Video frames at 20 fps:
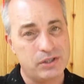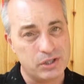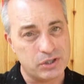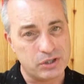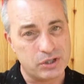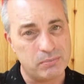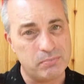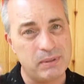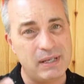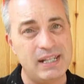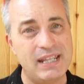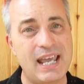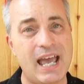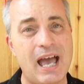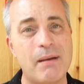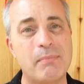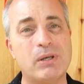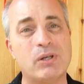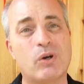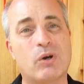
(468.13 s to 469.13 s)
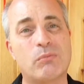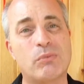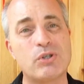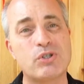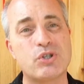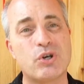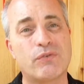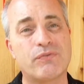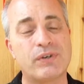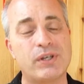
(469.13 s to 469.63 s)
this could be the Abby Normal
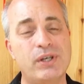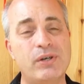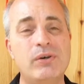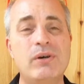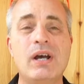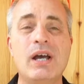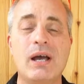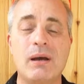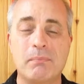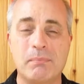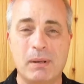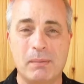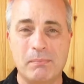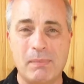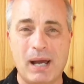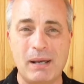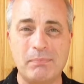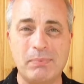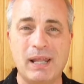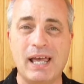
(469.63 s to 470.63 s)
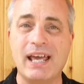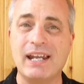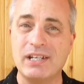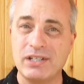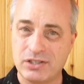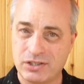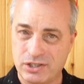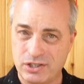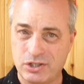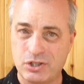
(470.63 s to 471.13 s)
show for you. But my plan
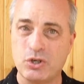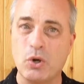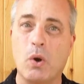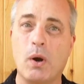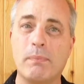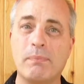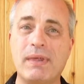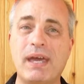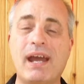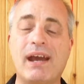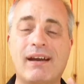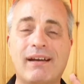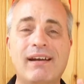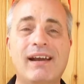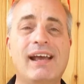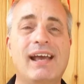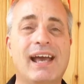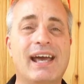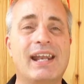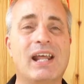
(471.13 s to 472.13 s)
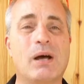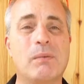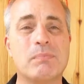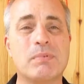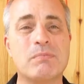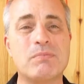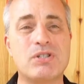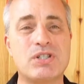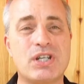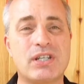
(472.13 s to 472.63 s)
is to show up there and help
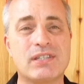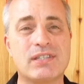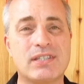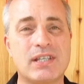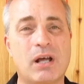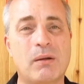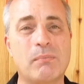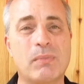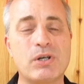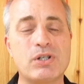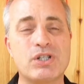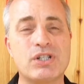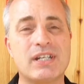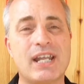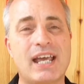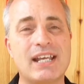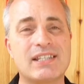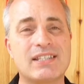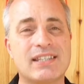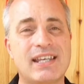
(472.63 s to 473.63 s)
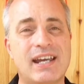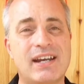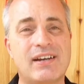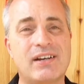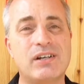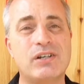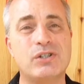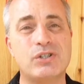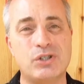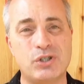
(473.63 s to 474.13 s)
them sell merchandise
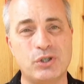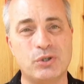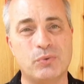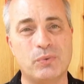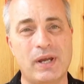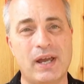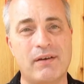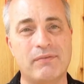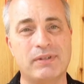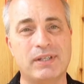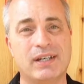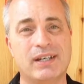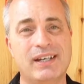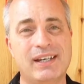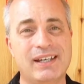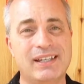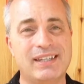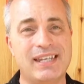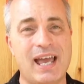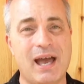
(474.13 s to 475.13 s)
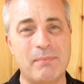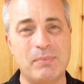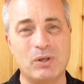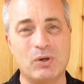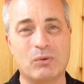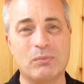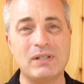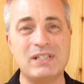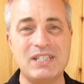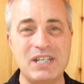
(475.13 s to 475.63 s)
there too. We have the Abby
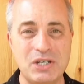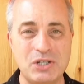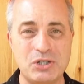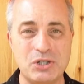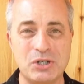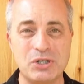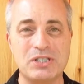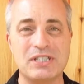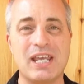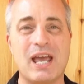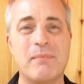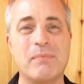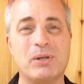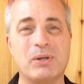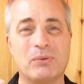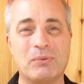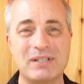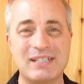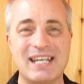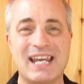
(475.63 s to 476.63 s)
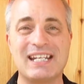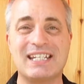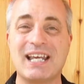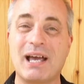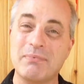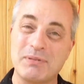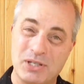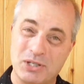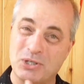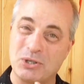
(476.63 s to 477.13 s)
Normal t-shirts, the Abby Normal tank
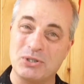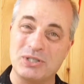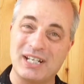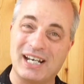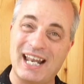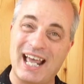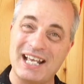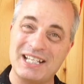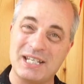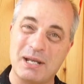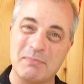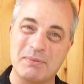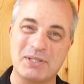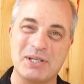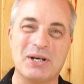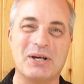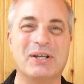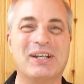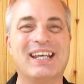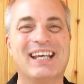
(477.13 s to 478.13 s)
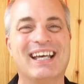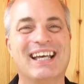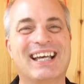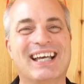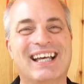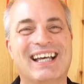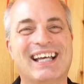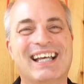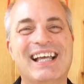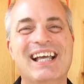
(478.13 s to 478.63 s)
tops. I showed you the last episode.
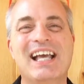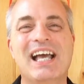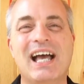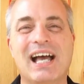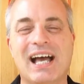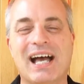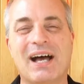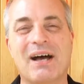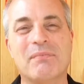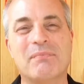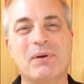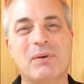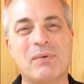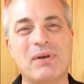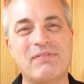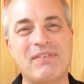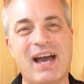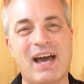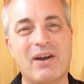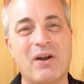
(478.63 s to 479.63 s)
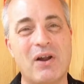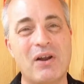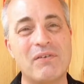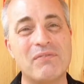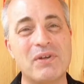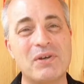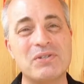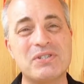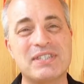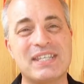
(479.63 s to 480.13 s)
But we've got all
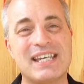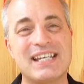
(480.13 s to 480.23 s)
of those